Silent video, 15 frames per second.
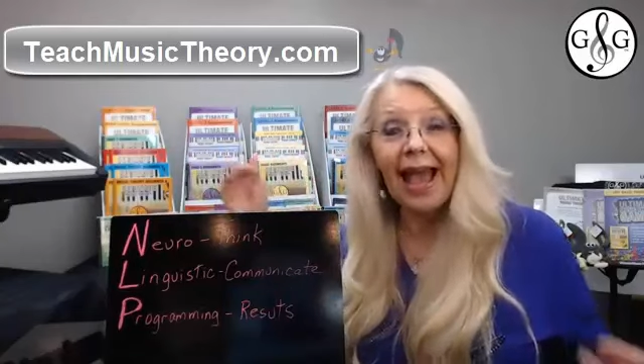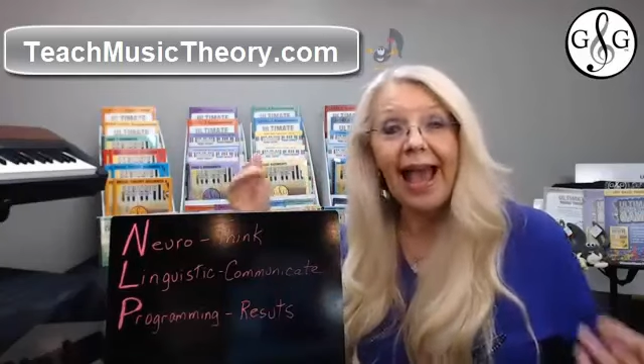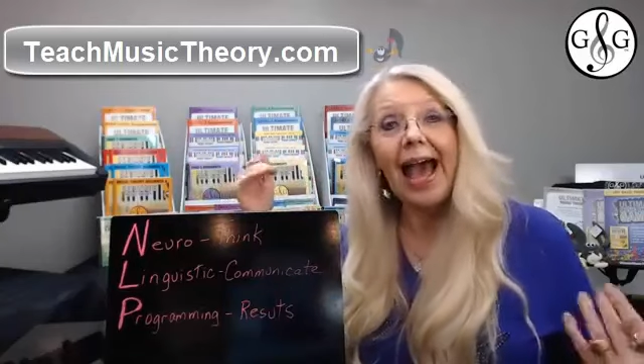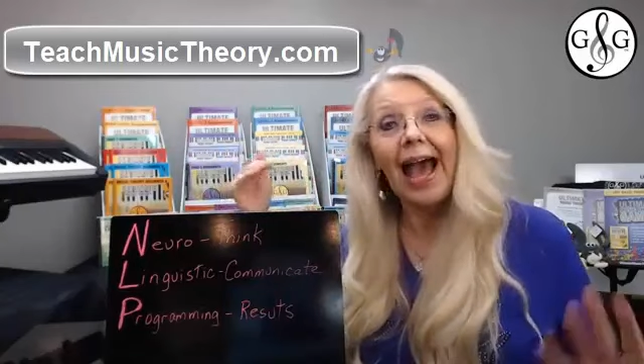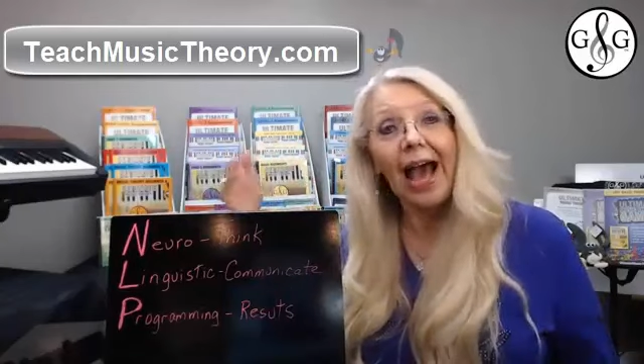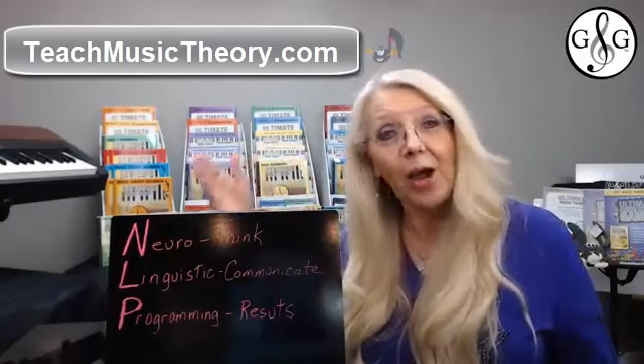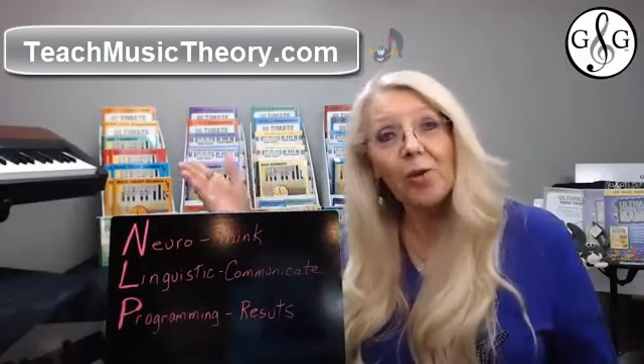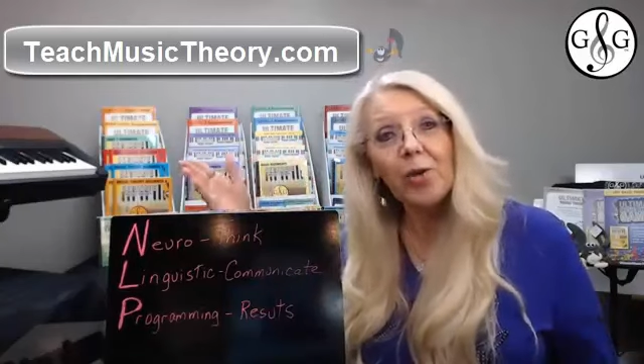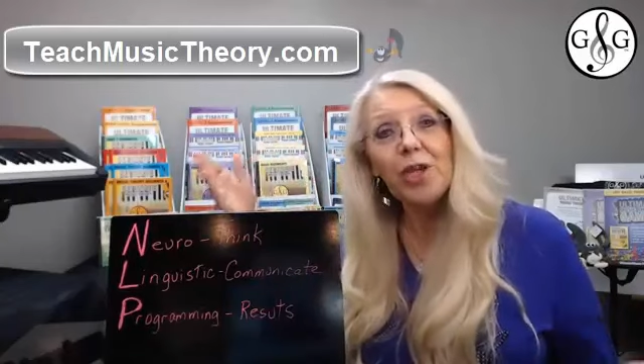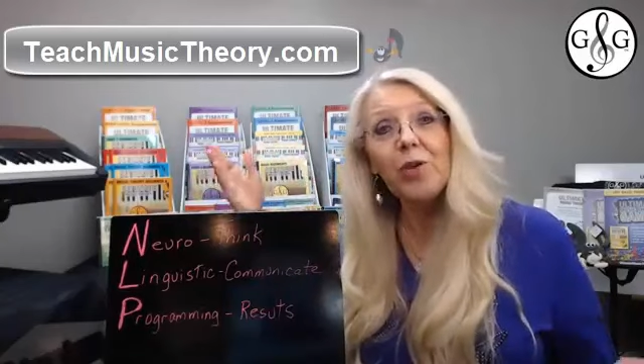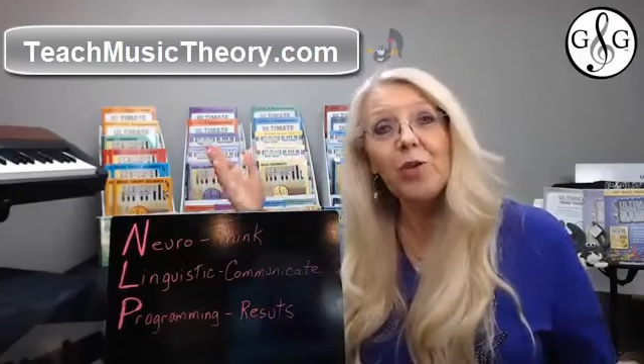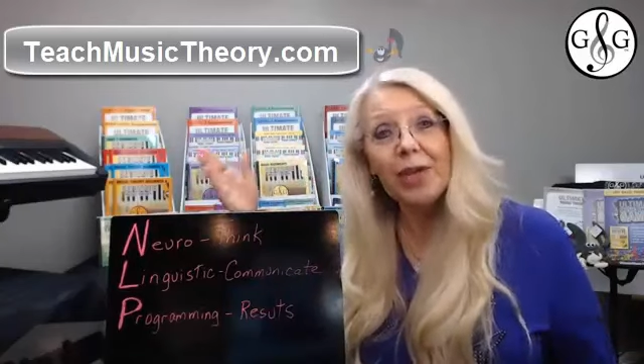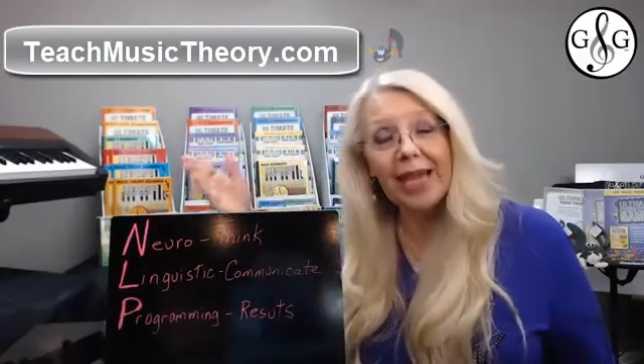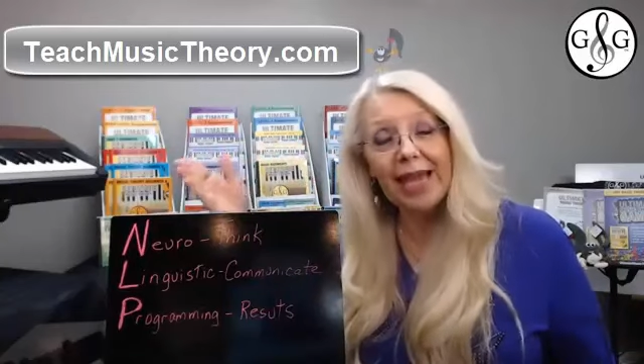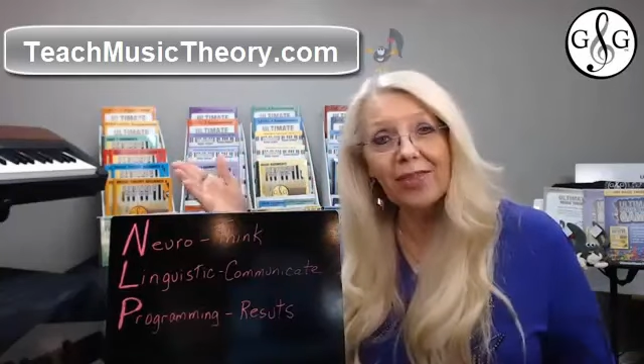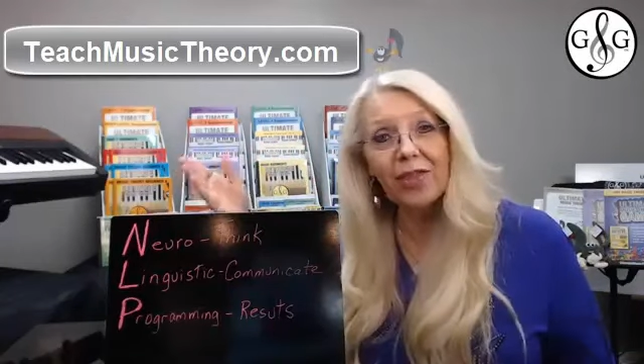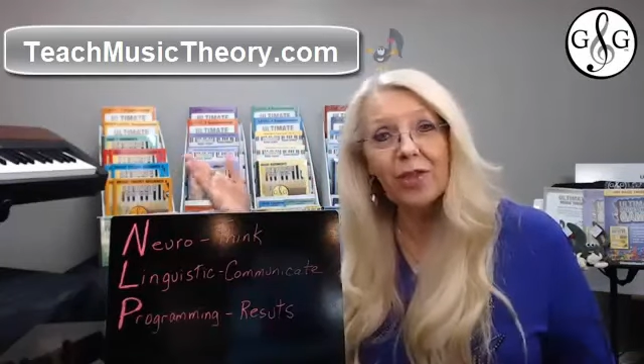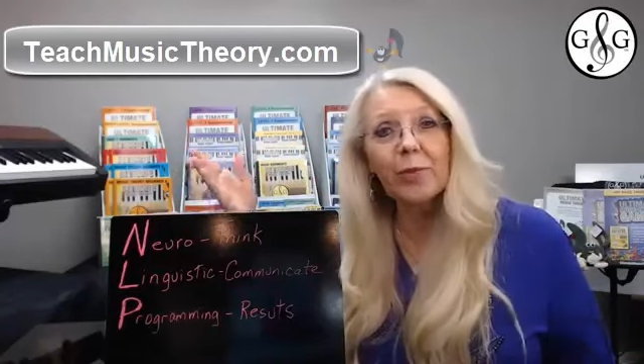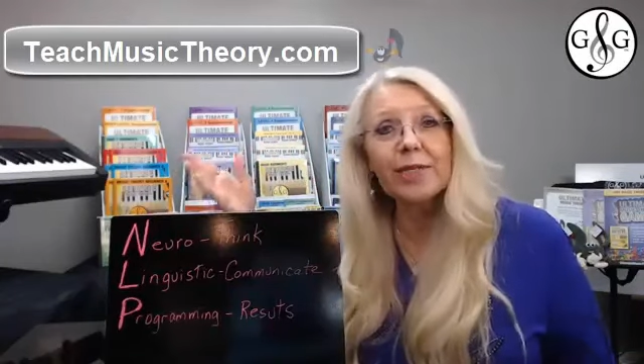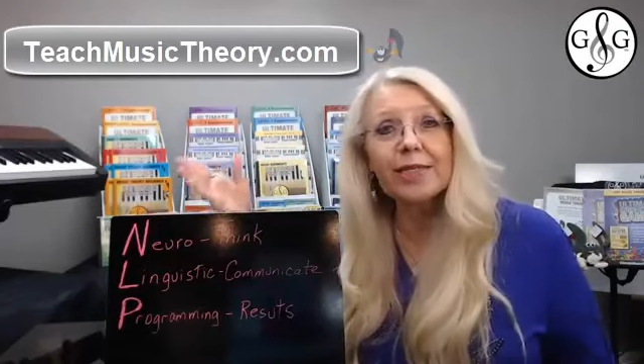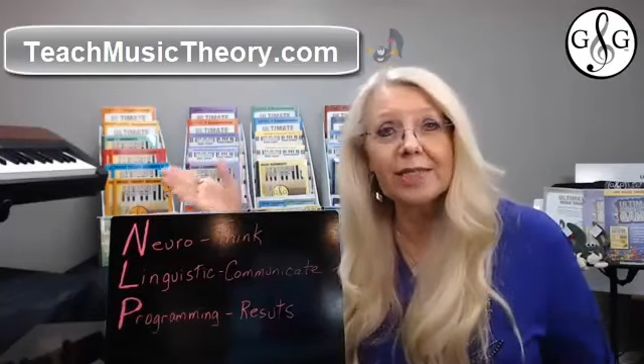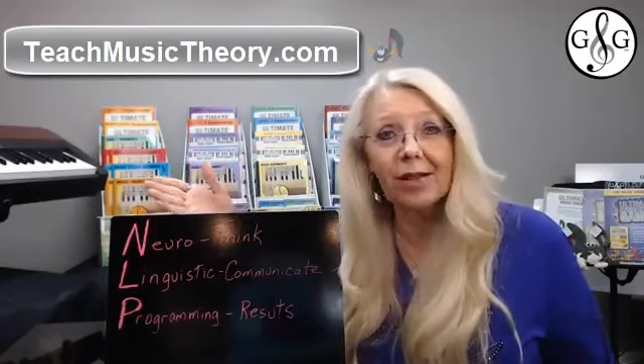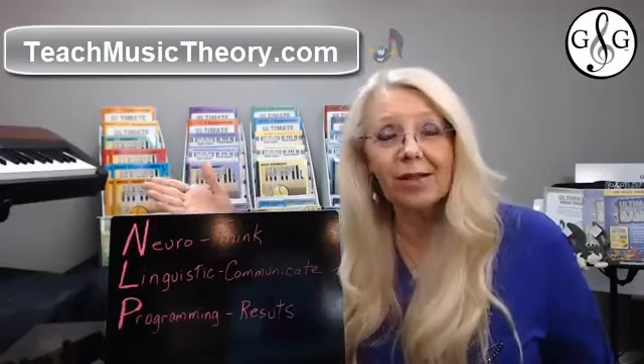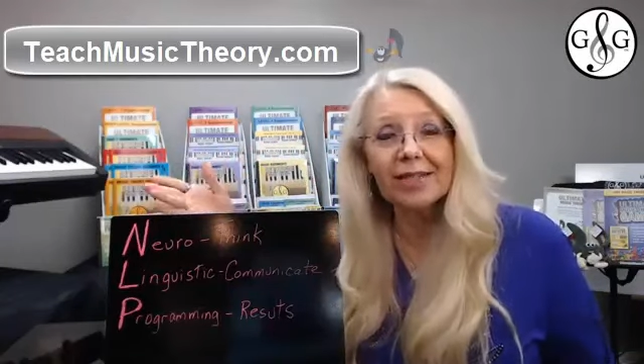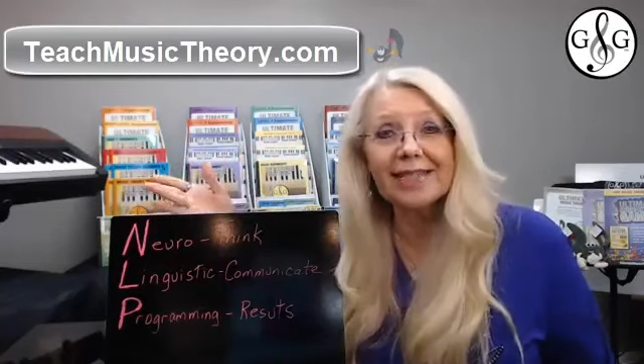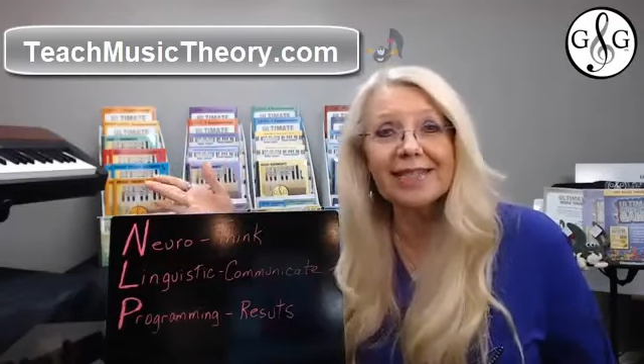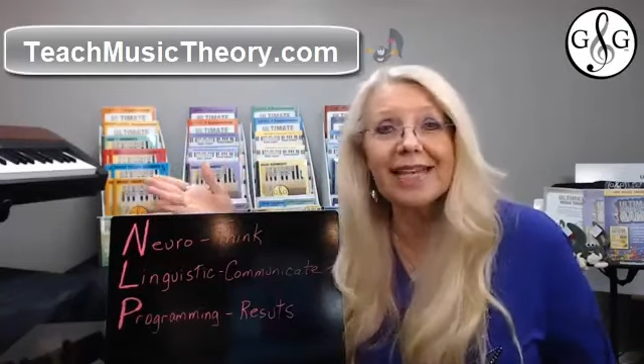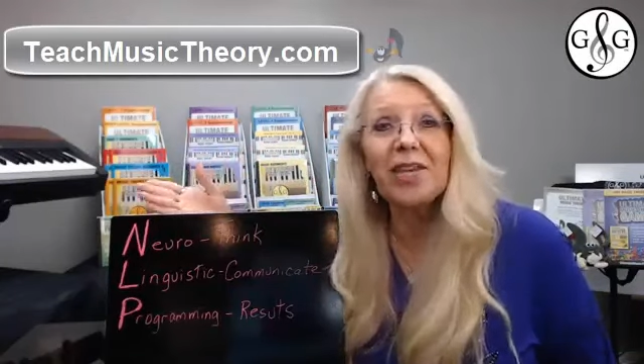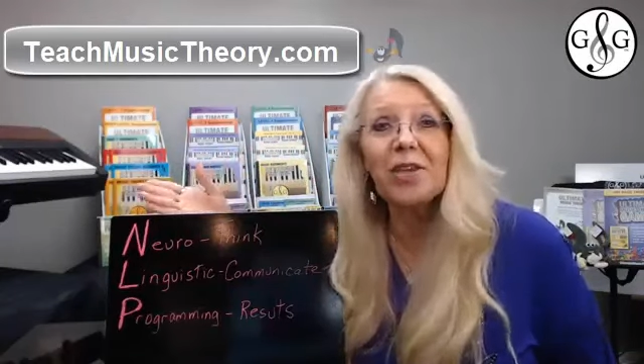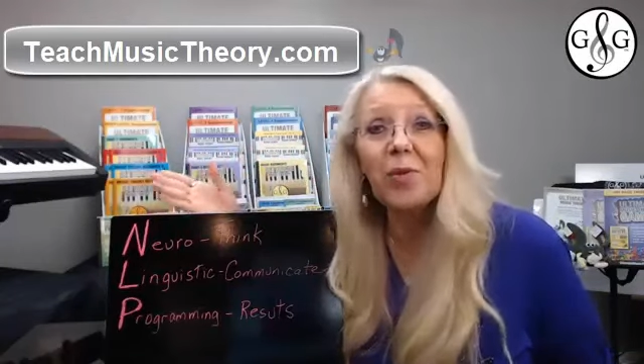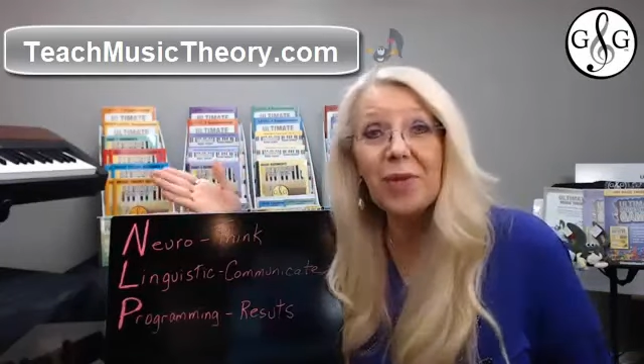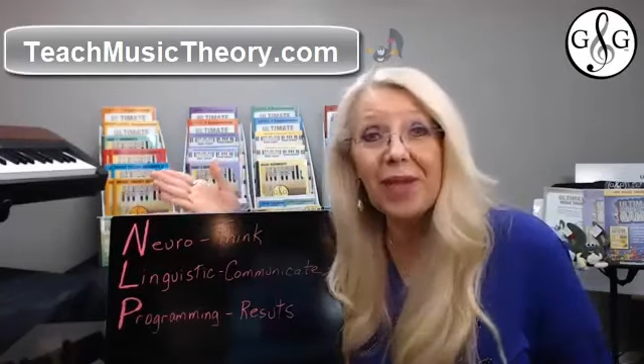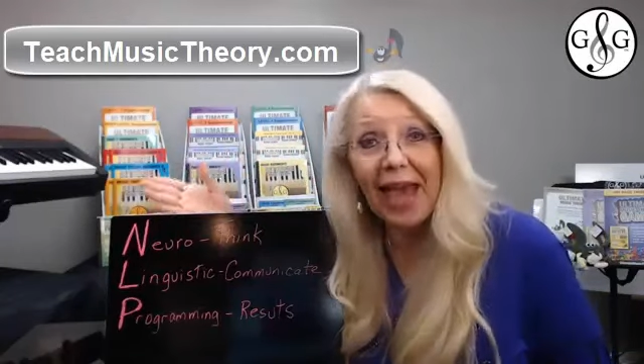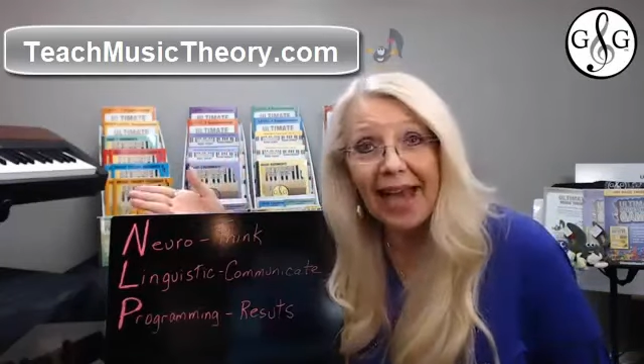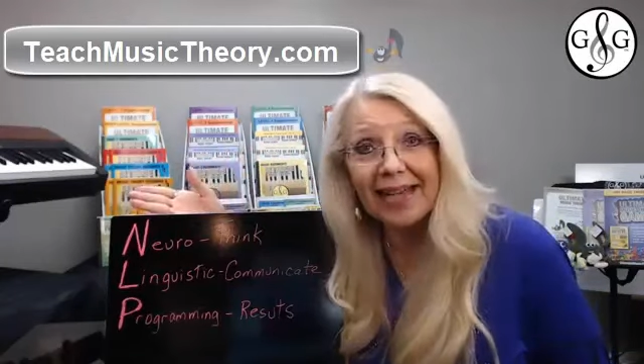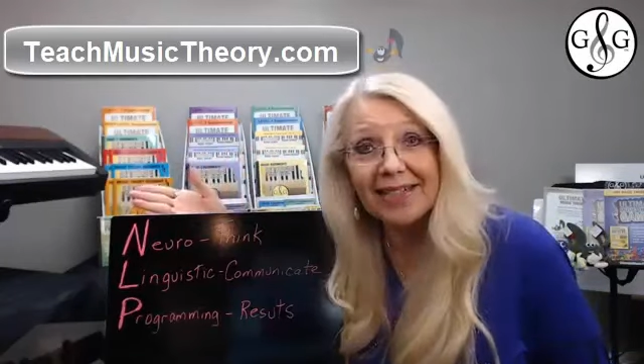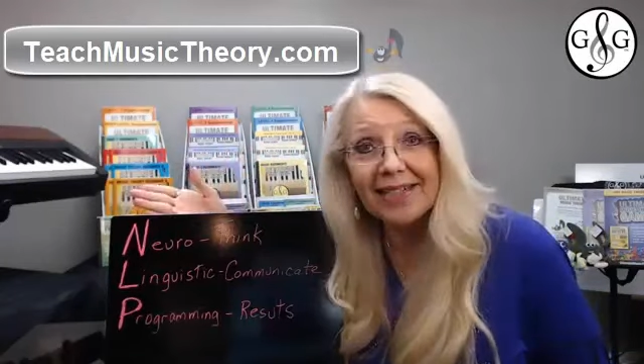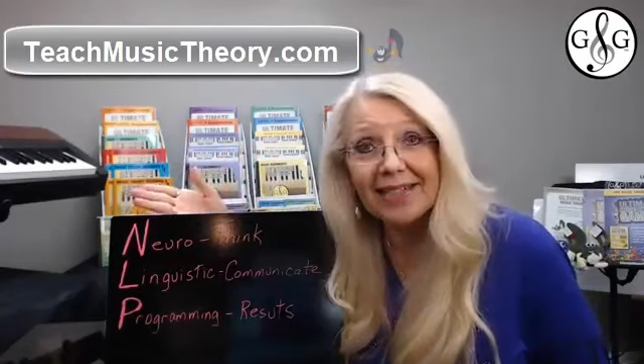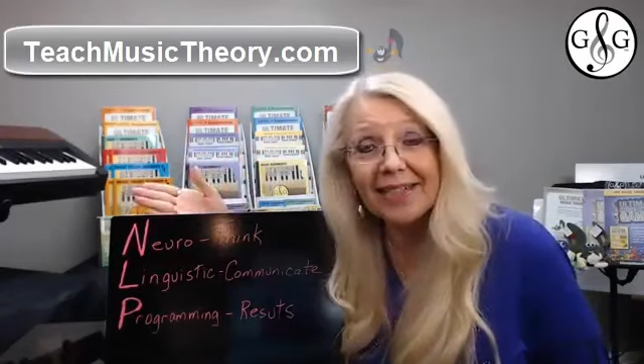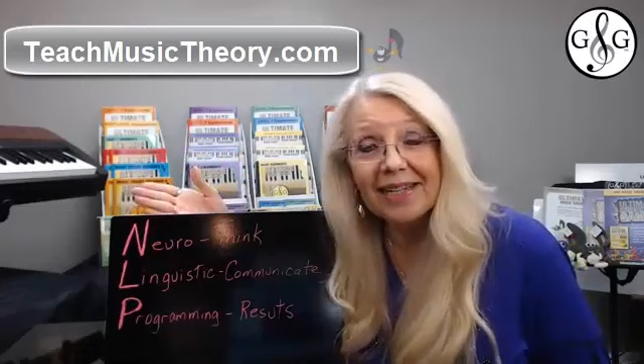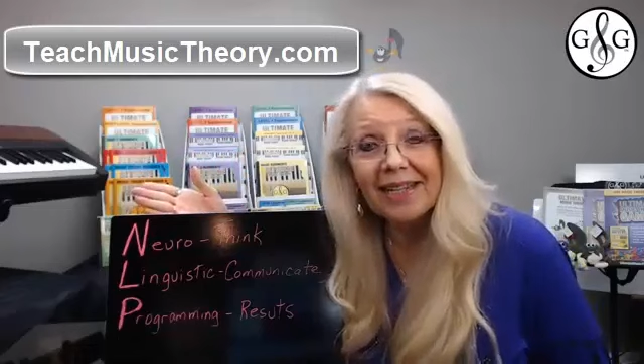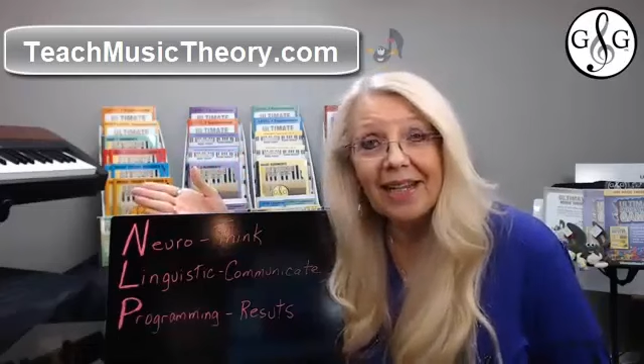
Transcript: How do you get the results that you get?